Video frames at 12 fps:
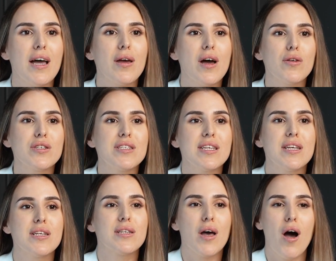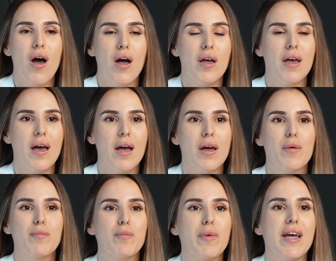LLCs, are
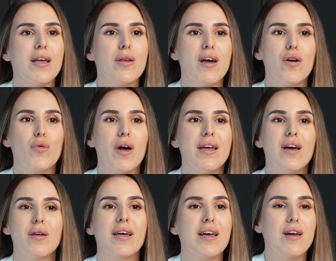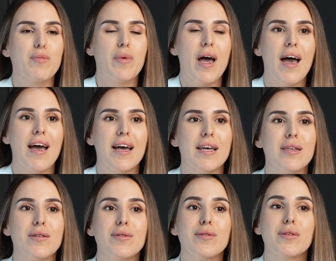mainly regulated by
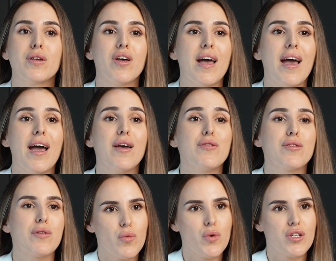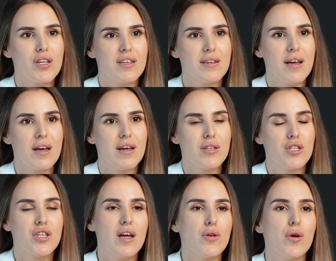JF, which is the
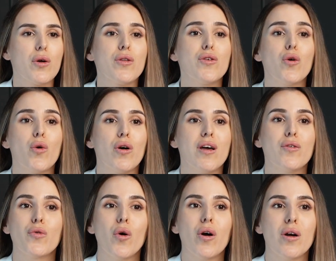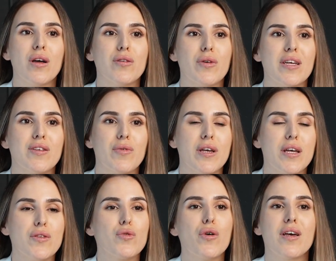General Authority for Investment
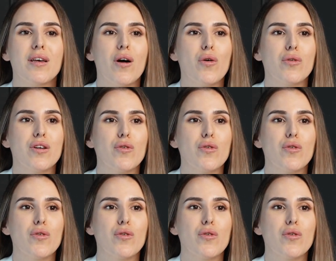and Free Zones.